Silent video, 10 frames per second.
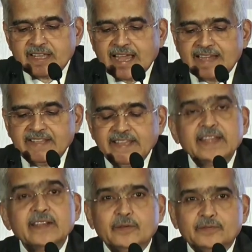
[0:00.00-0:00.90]
at the
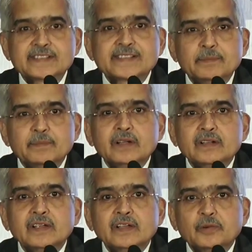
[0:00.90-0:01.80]
end of December
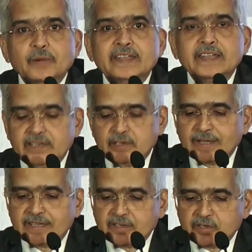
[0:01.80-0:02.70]

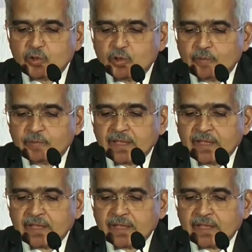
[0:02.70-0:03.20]
2022,